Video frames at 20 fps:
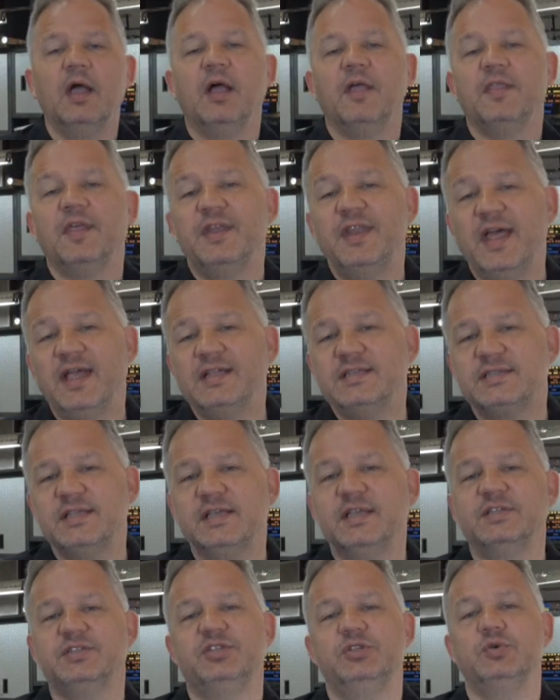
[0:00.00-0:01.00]
The next
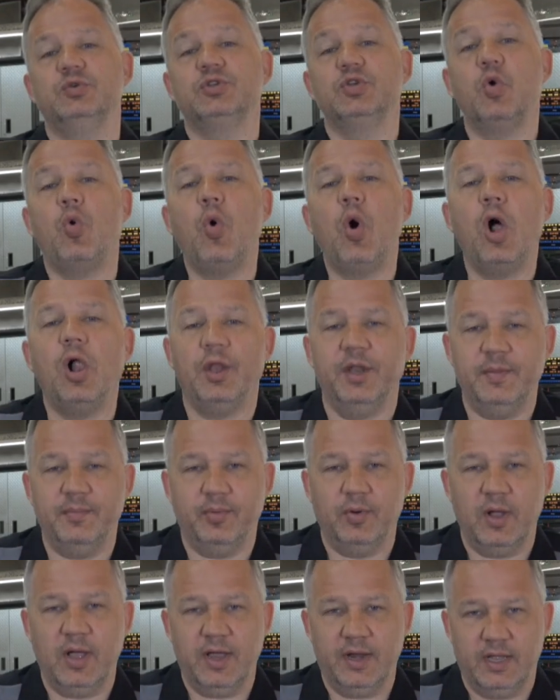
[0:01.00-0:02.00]
thing is to use quality
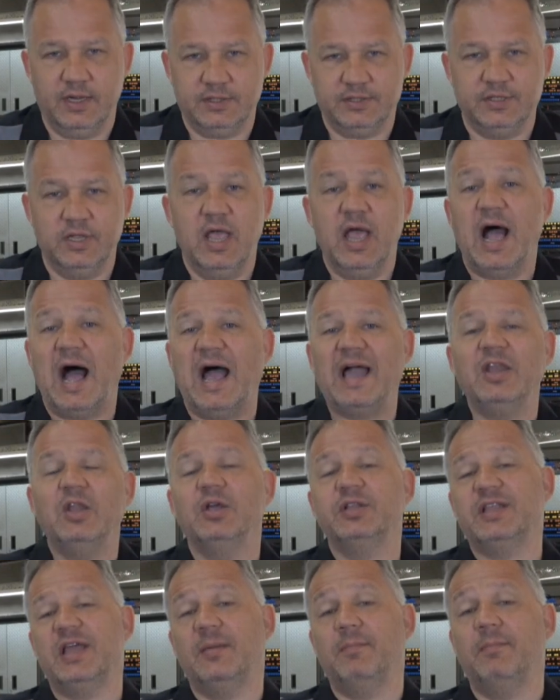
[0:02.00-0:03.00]
products. I
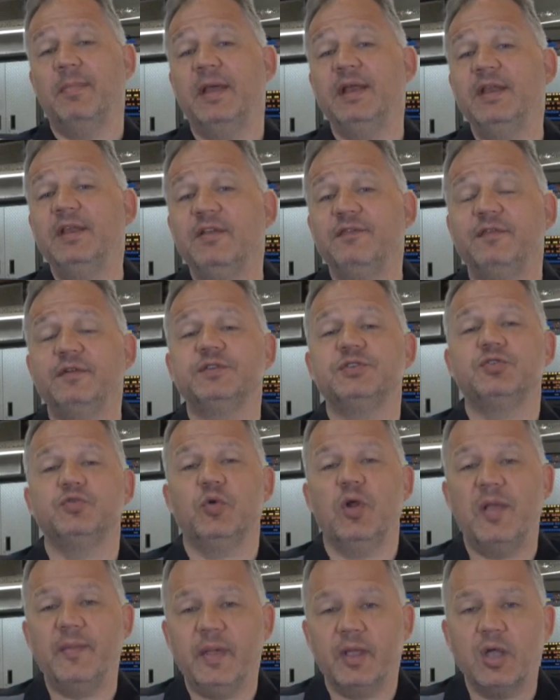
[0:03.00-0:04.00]
looked at many different
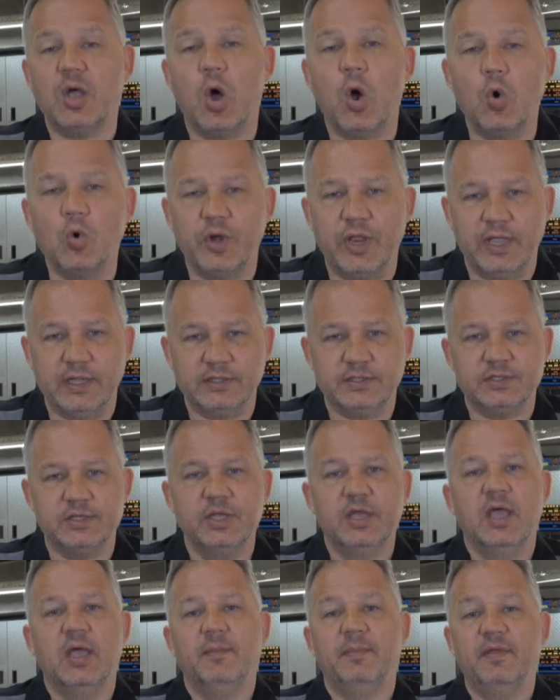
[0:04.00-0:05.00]
ceramic coatings
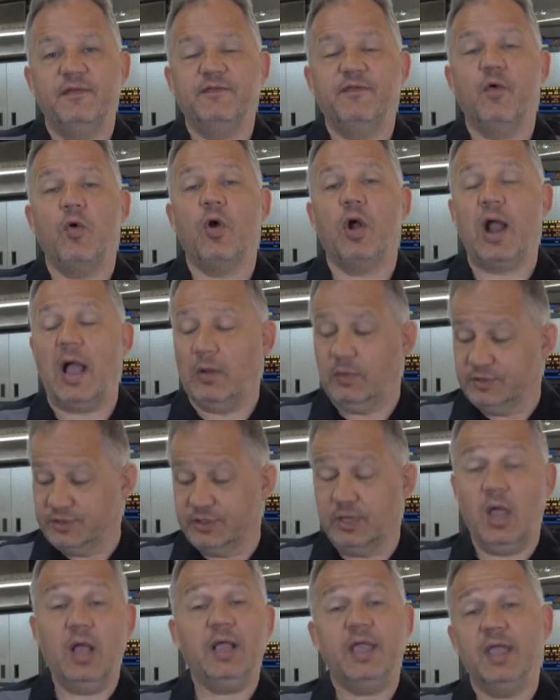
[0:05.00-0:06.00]
before I
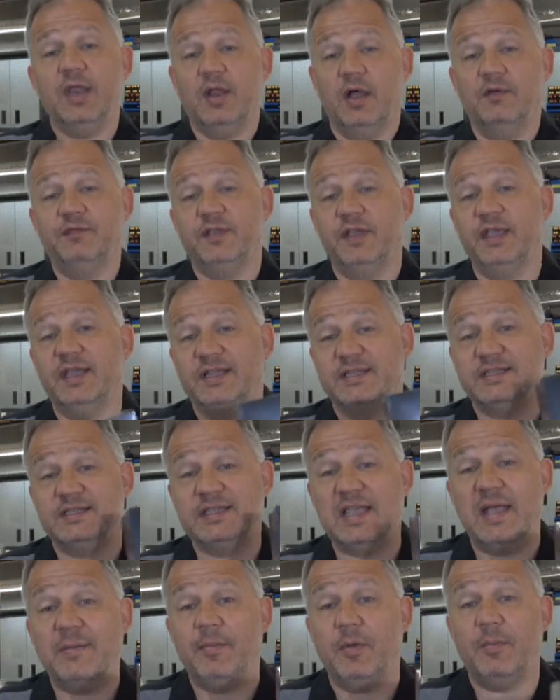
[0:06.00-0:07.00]
was lucky enough to get a
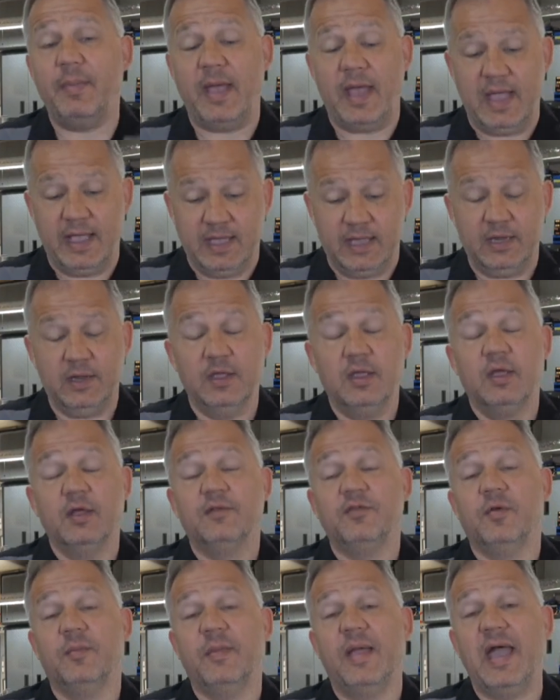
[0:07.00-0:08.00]
sample packet
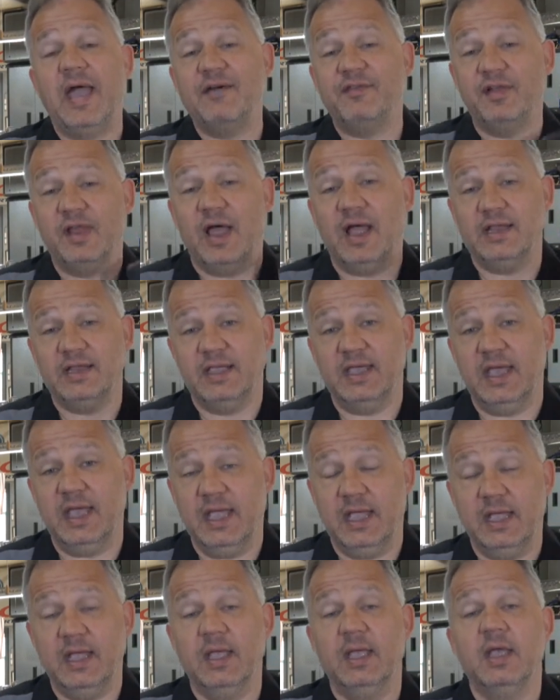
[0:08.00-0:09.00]
from Avalon
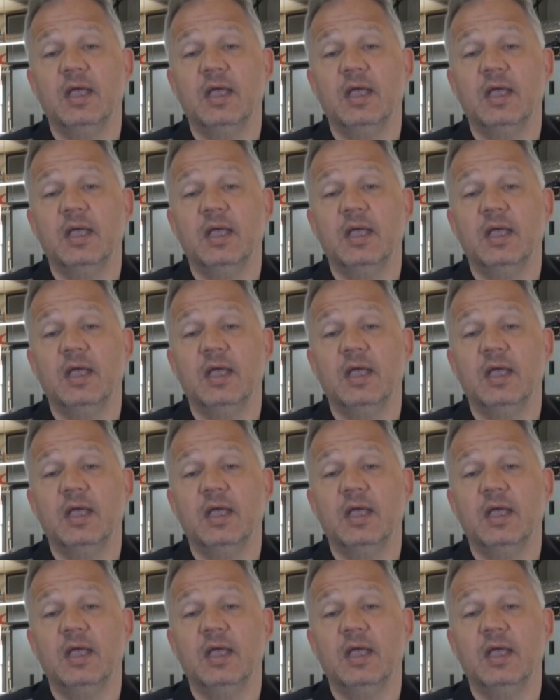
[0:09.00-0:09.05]
King